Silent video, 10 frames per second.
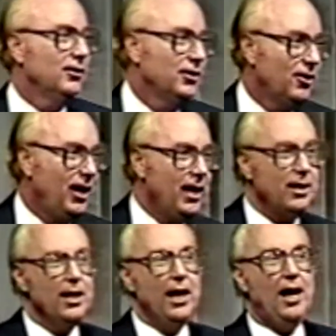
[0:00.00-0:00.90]
you know, how do,
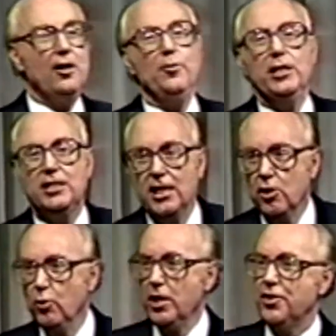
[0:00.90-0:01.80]
how do we
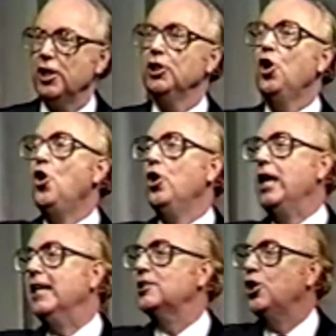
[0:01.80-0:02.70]
deal with the Lord
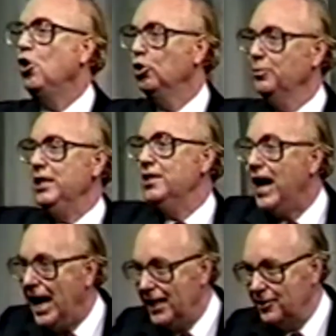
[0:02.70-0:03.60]
has told me
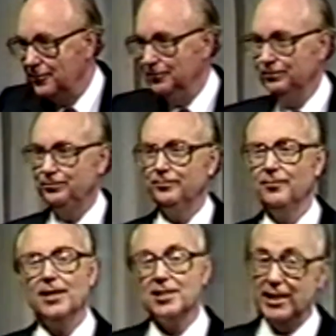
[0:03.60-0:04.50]
that?
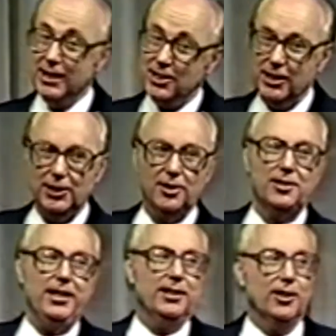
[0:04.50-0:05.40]
It's an interesting little
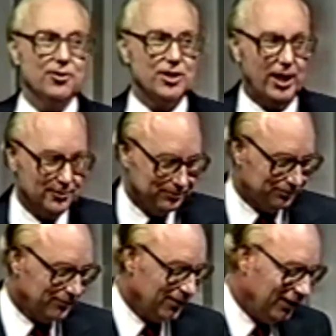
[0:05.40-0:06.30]
thing that goes on
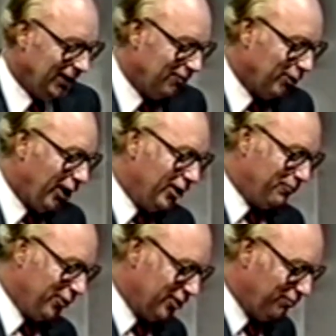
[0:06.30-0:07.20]
in regard to
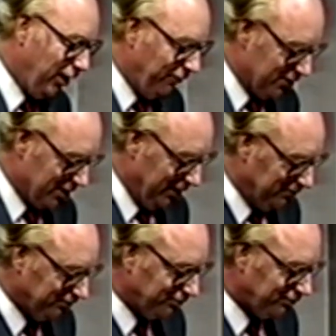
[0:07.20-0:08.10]
personal prophecy
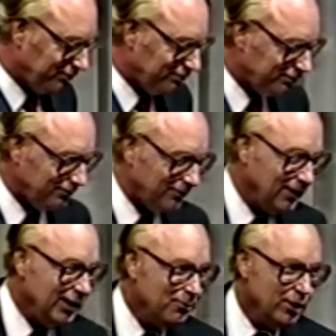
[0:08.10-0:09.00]

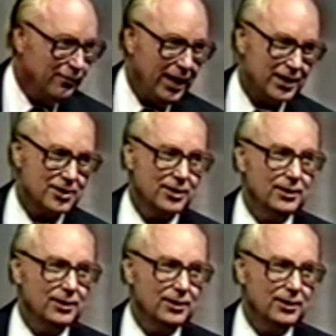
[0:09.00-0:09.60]
in the book of Acts.